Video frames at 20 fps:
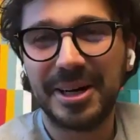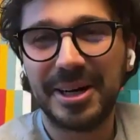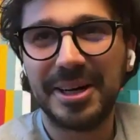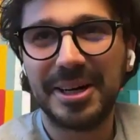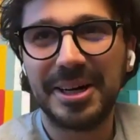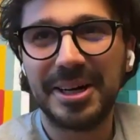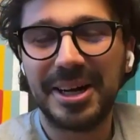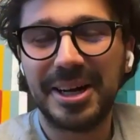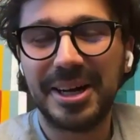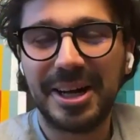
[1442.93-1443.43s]

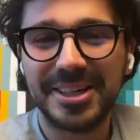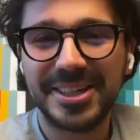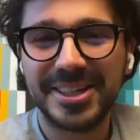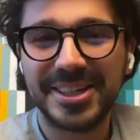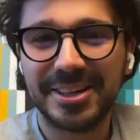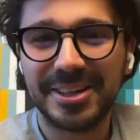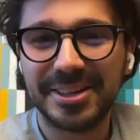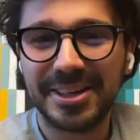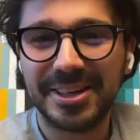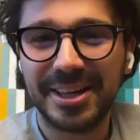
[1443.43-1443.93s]
Now
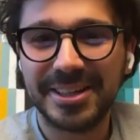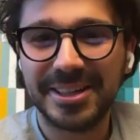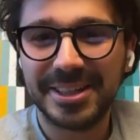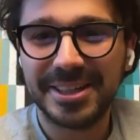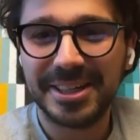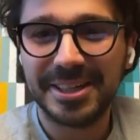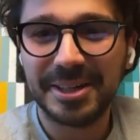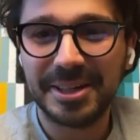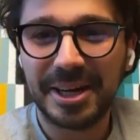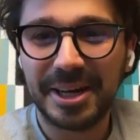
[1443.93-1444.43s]
I sound
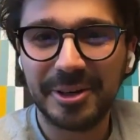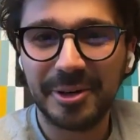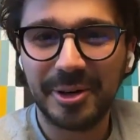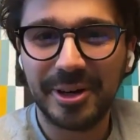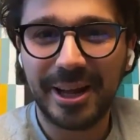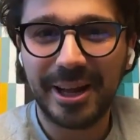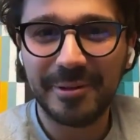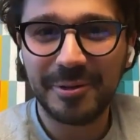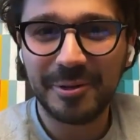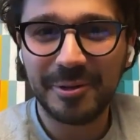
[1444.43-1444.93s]
like I
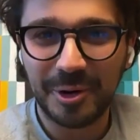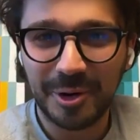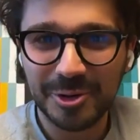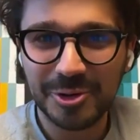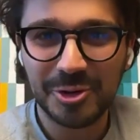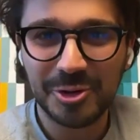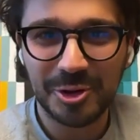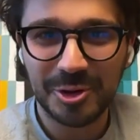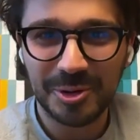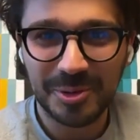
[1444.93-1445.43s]
don't know, life
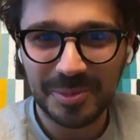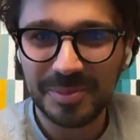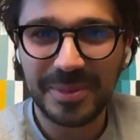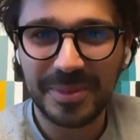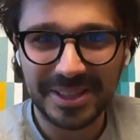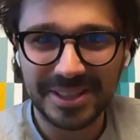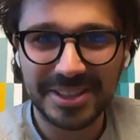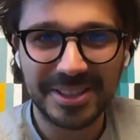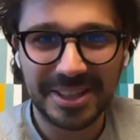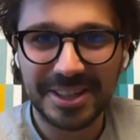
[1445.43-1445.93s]

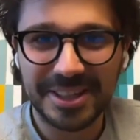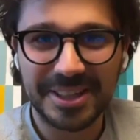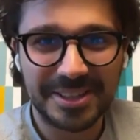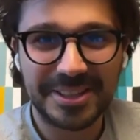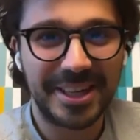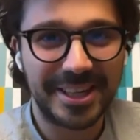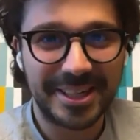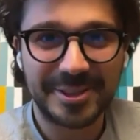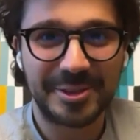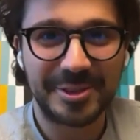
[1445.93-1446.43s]
coach, but
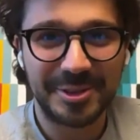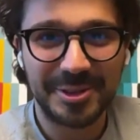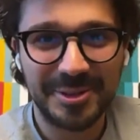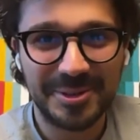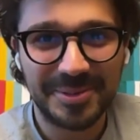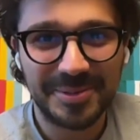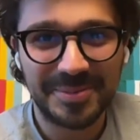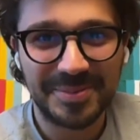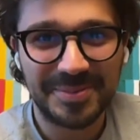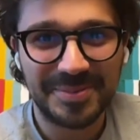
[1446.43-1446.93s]
that's
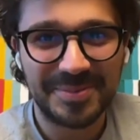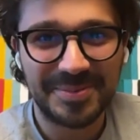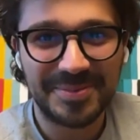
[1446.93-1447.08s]
true.